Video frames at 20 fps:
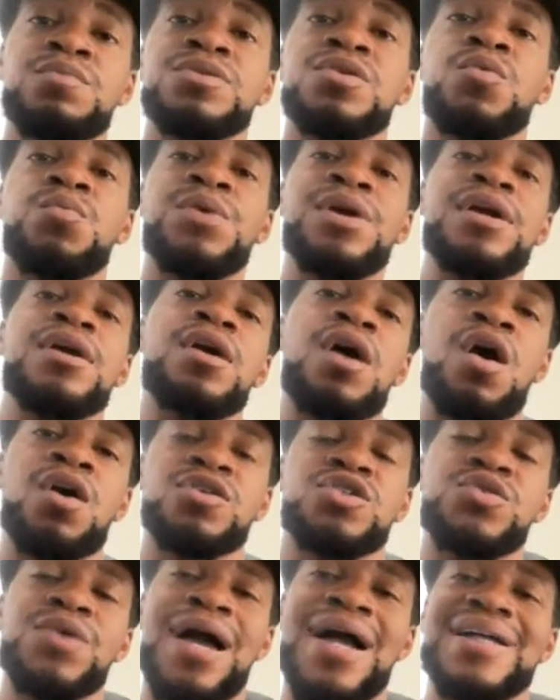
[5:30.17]
So we are
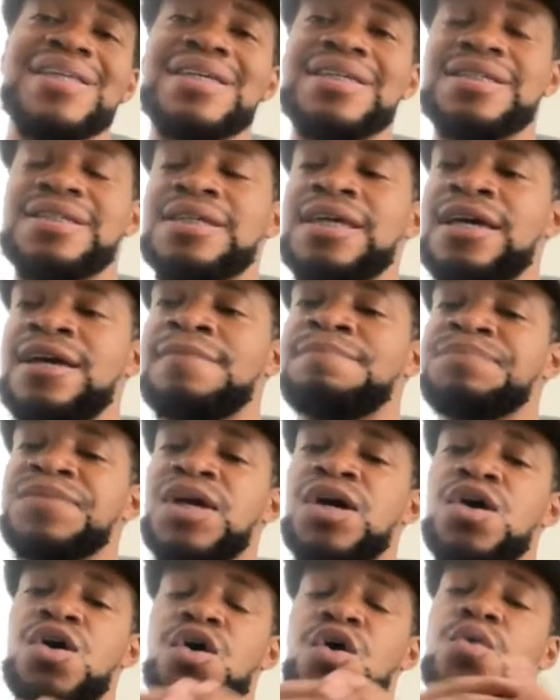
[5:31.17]
trying to see
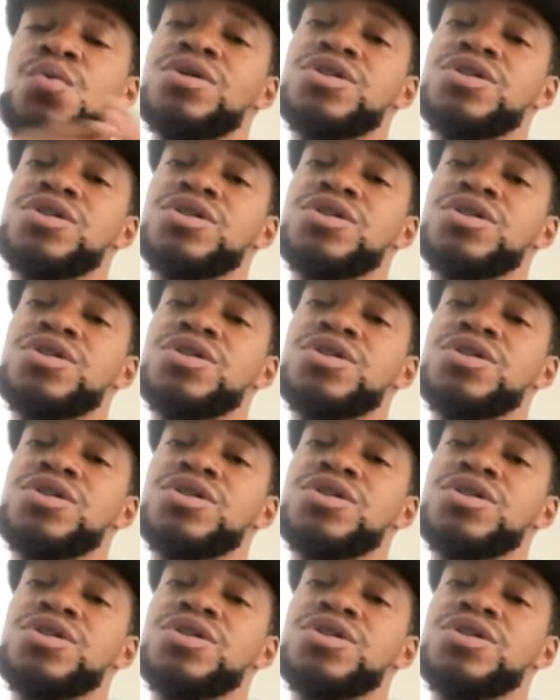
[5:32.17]
who